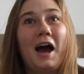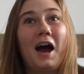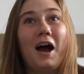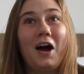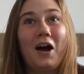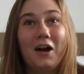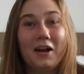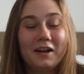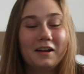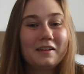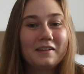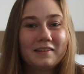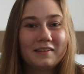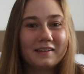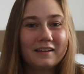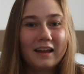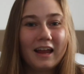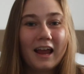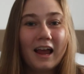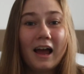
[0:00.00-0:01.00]

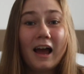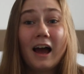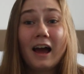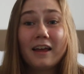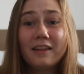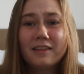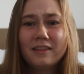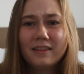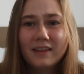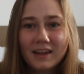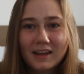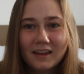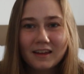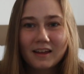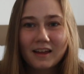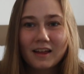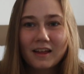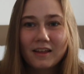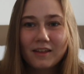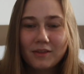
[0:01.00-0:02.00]
Honestly, I think
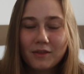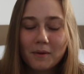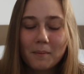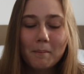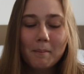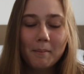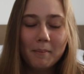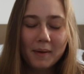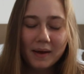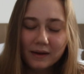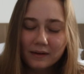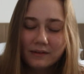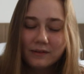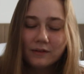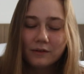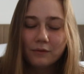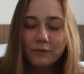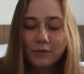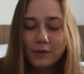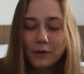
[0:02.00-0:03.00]
the
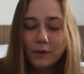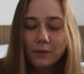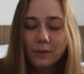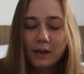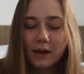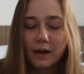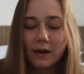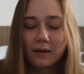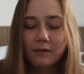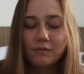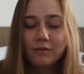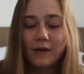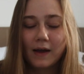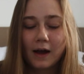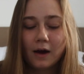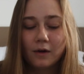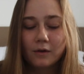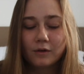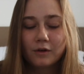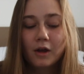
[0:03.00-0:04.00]
best food that I
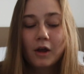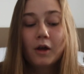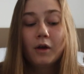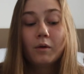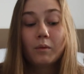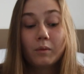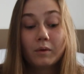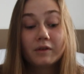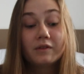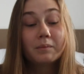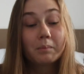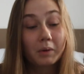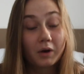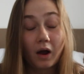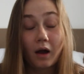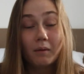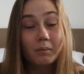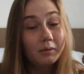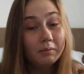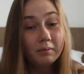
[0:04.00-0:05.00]
found was
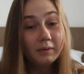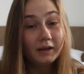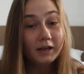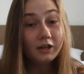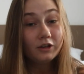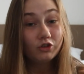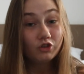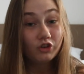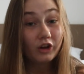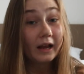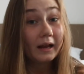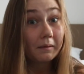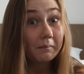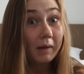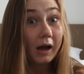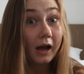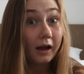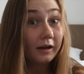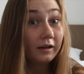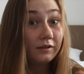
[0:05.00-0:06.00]
probably in Chiang
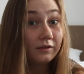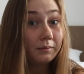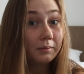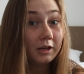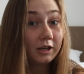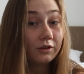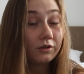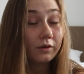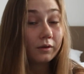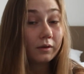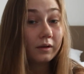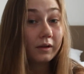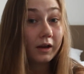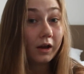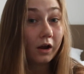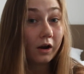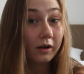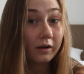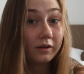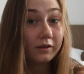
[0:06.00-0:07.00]
Mai, to be totally
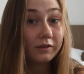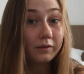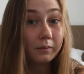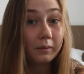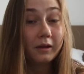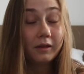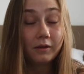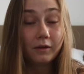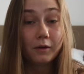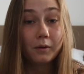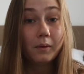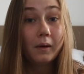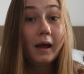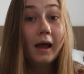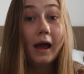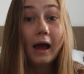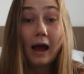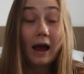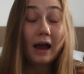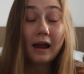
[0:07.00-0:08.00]
honest with you.
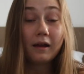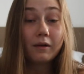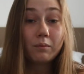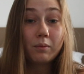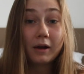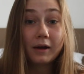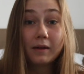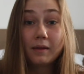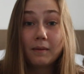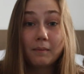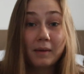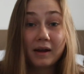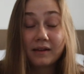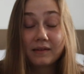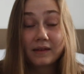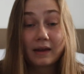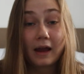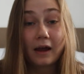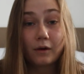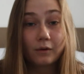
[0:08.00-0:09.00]
I had one of the
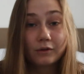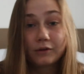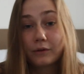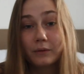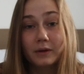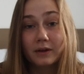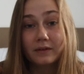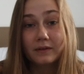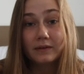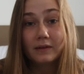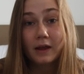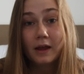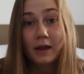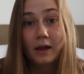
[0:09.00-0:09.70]
best khao sois